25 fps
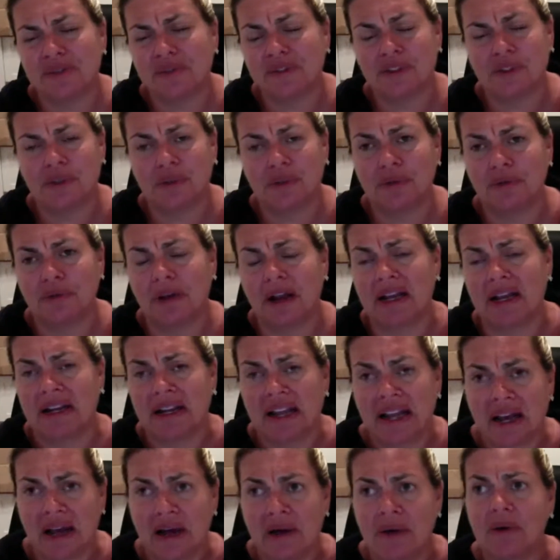of school right
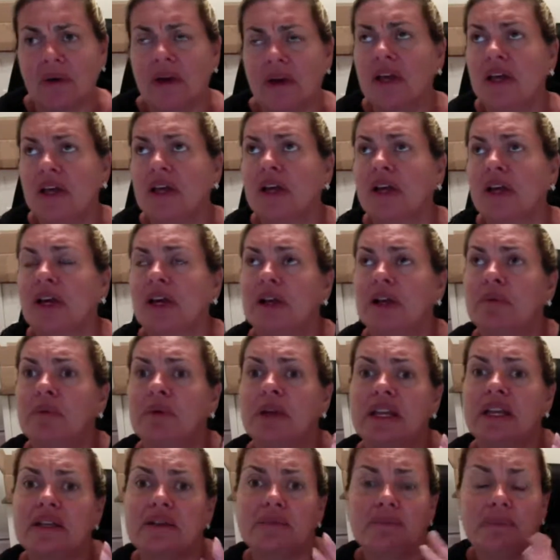now. Could
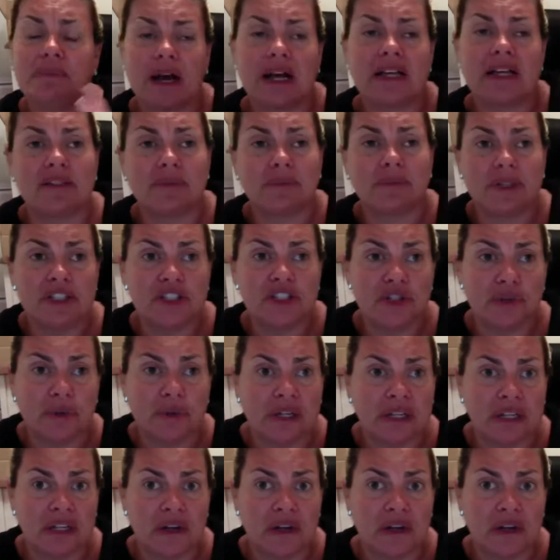we possibly do it in